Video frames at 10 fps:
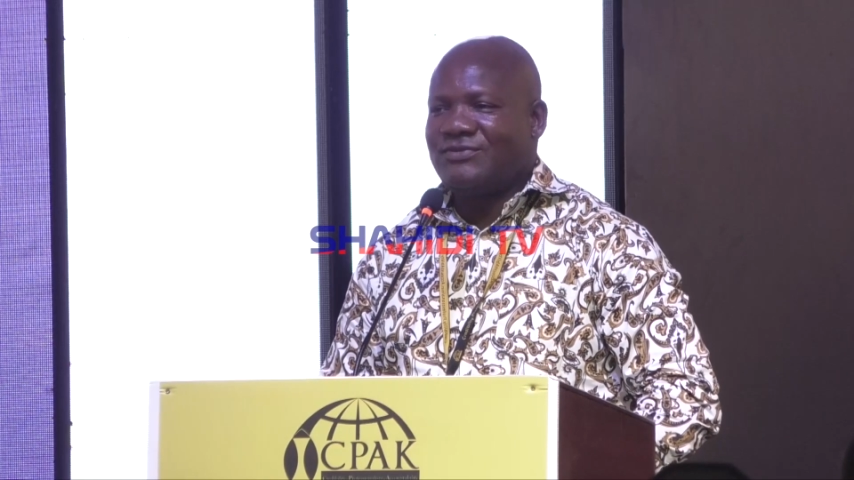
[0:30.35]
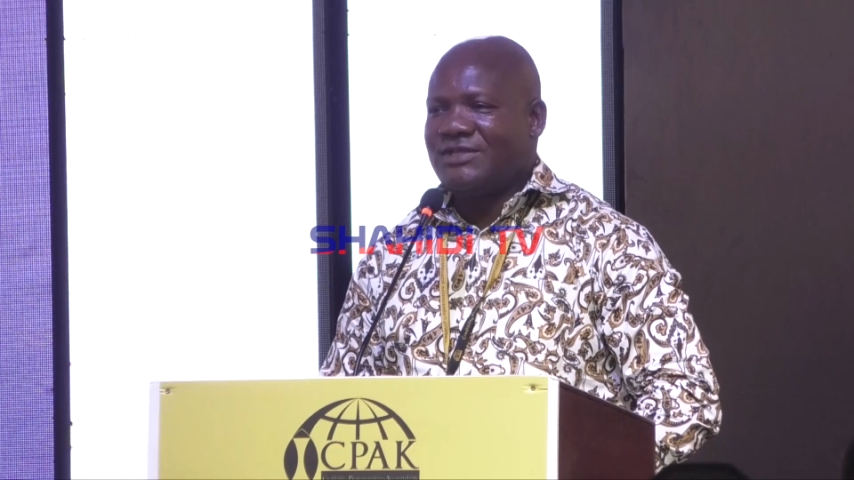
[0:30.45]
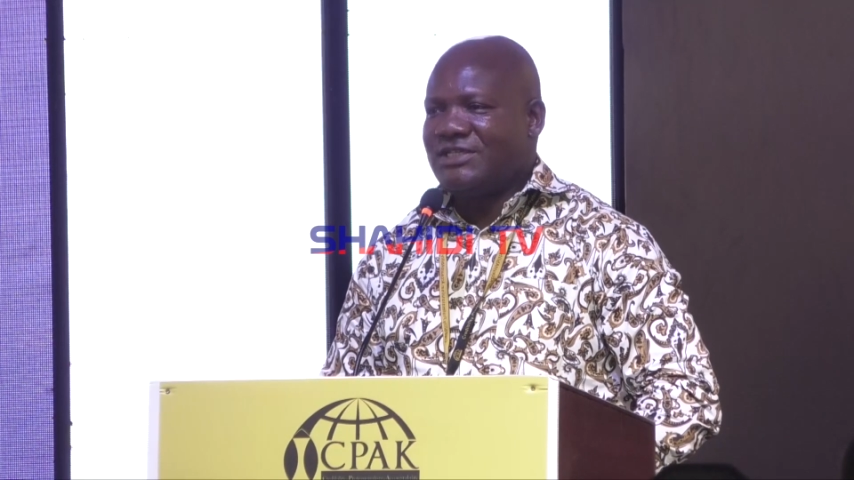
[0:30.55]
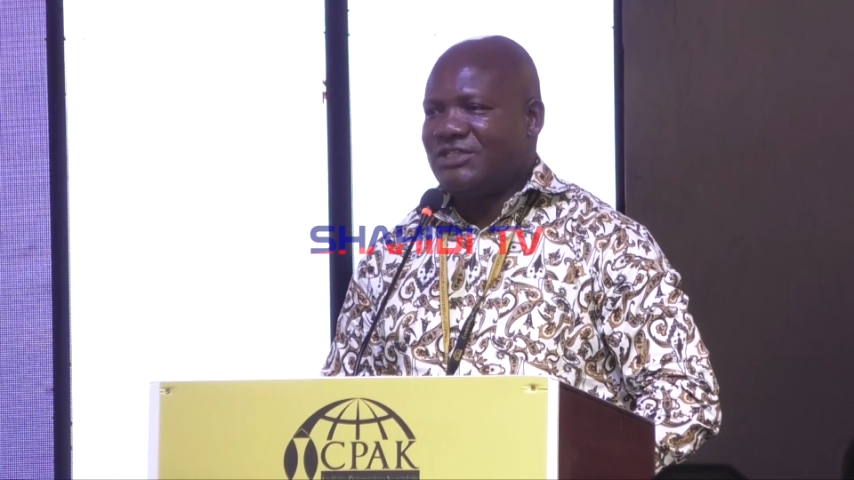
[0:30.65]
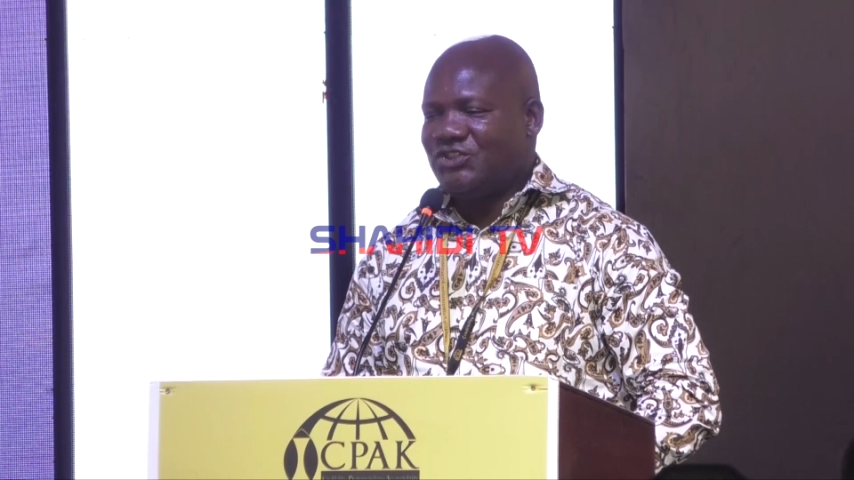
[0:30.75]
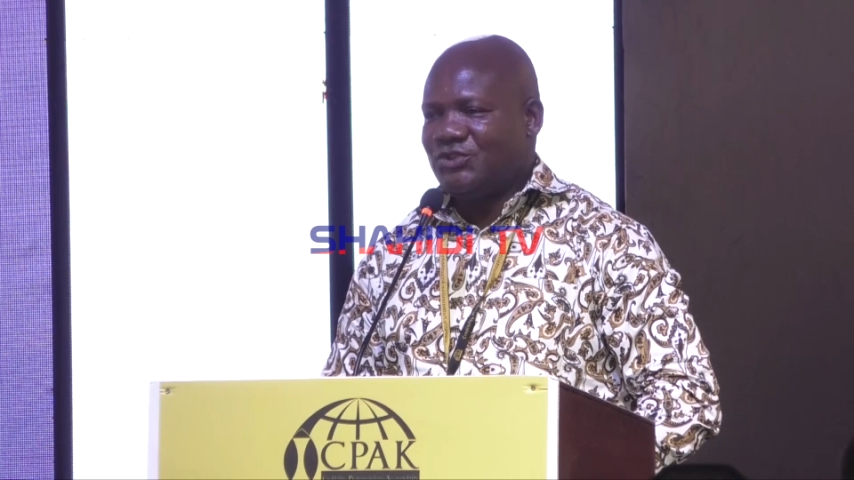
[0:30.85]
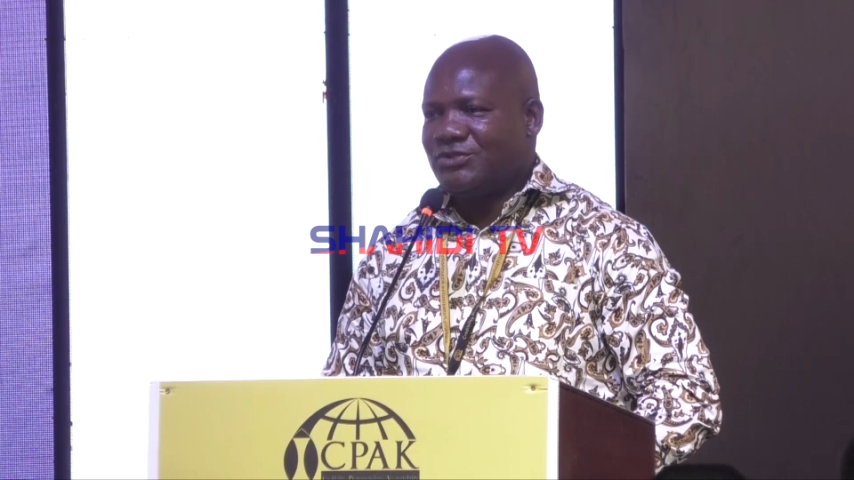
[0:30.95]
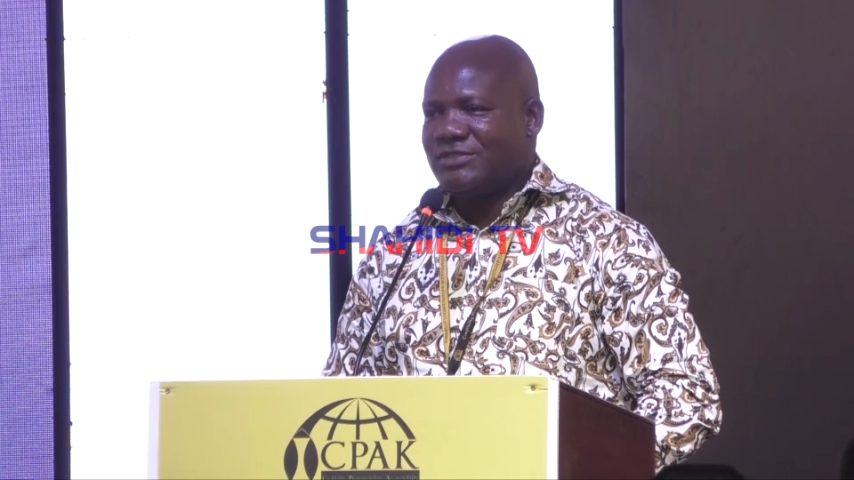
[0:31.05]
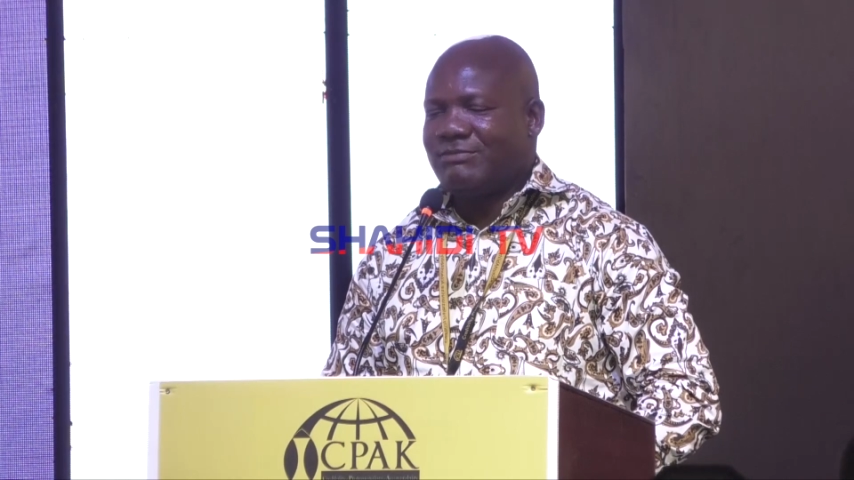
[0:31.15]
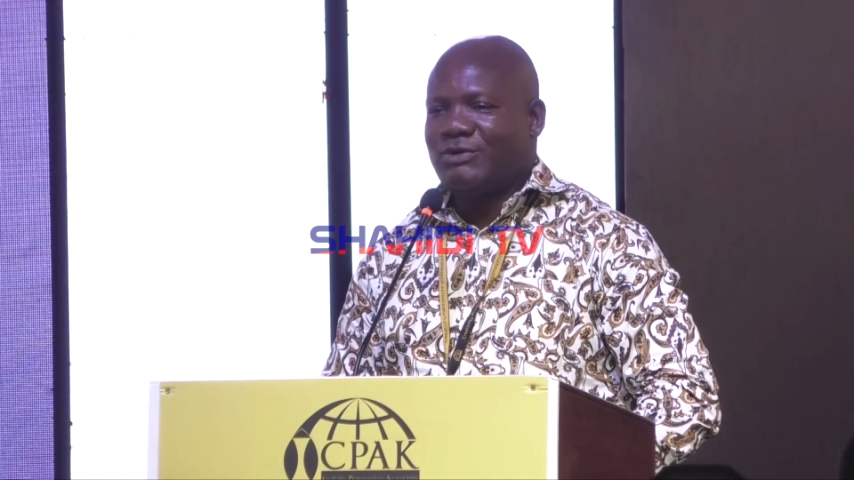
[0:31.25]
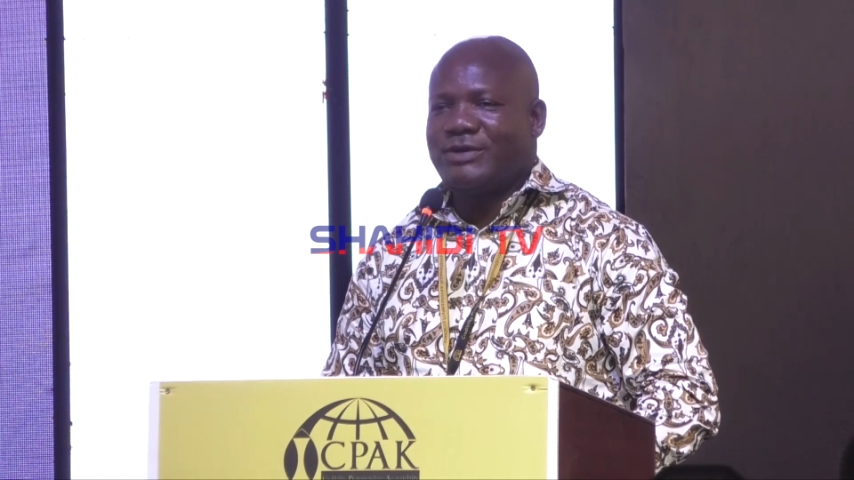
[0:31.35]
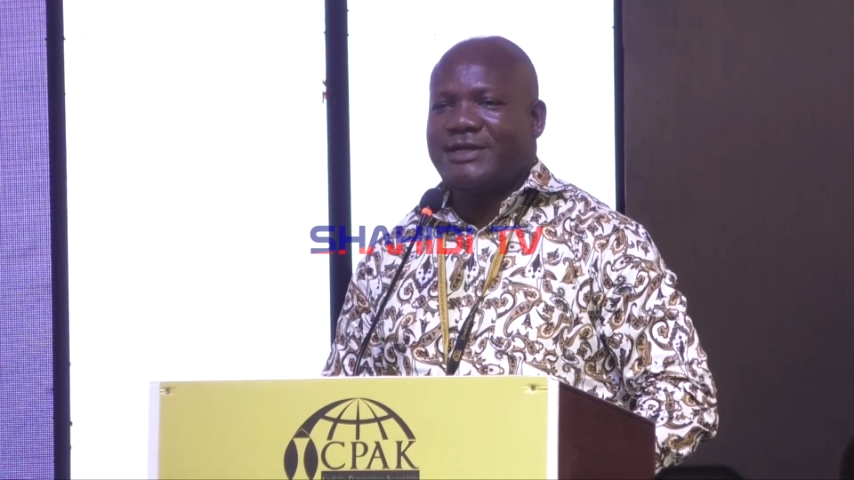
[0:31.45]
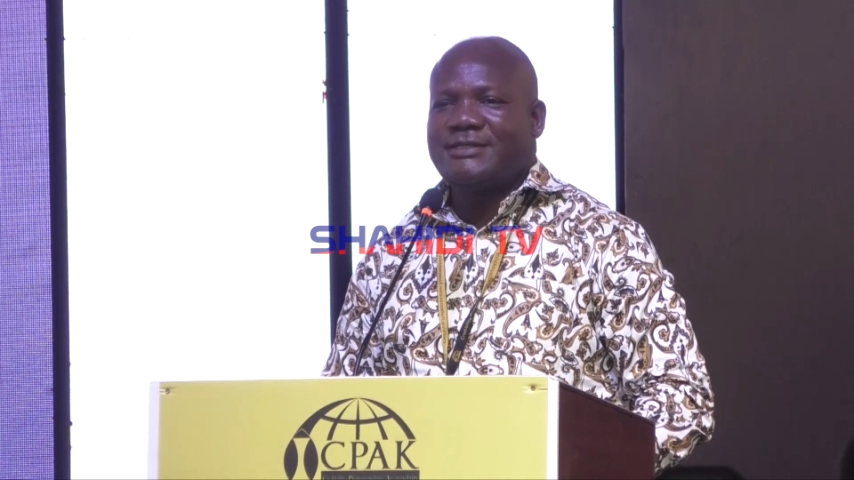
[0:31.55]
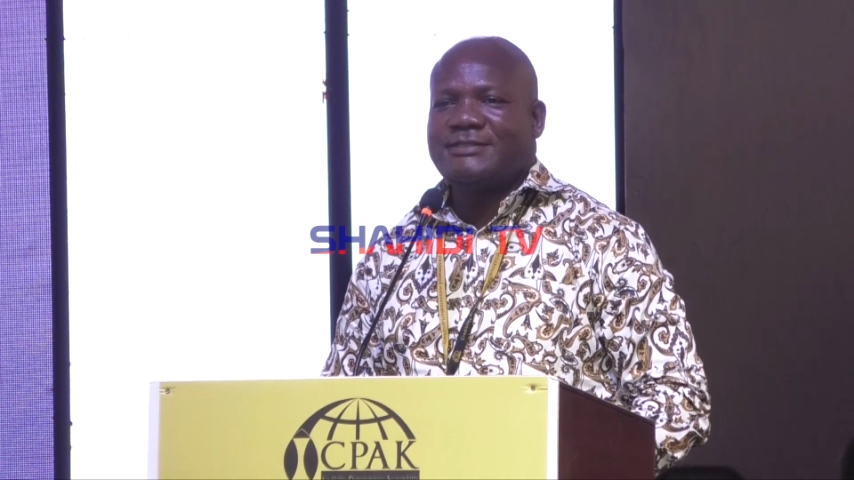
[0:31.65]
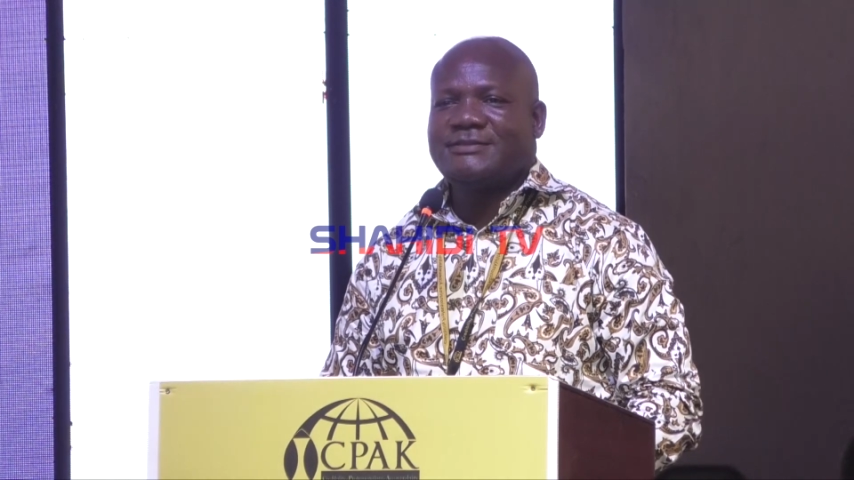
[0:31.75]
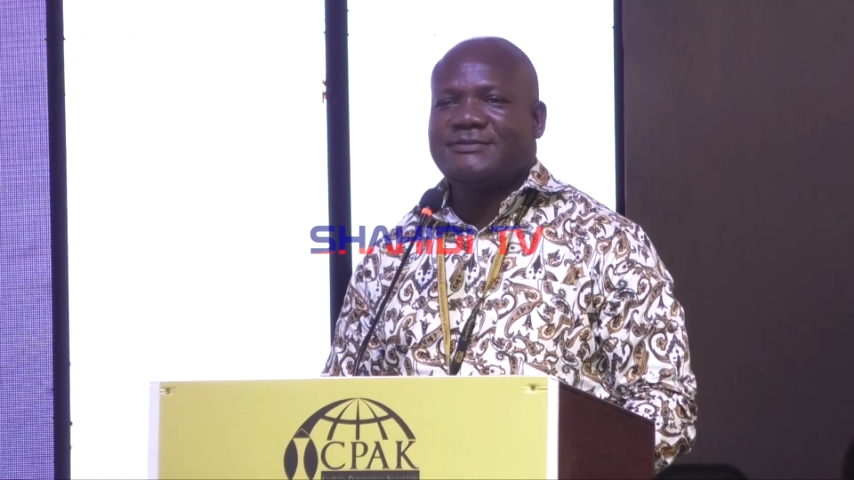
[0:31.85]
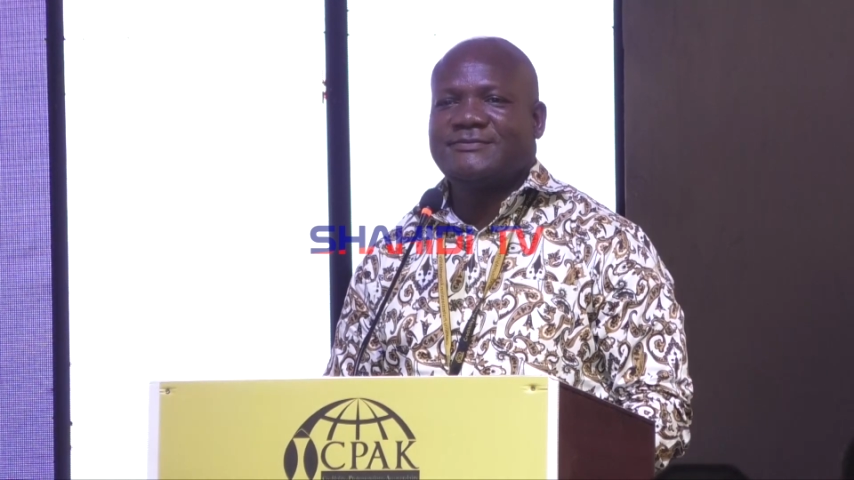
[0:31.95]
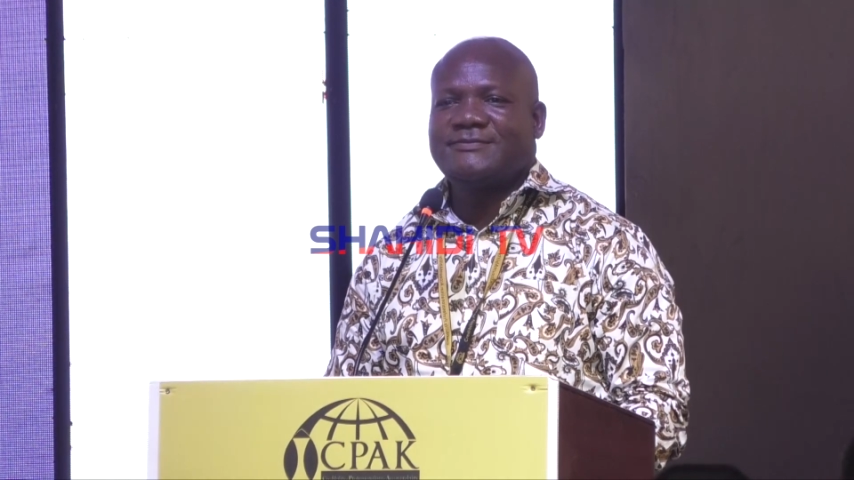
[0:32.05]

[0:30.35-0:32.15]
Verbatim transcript: three issues. Number one,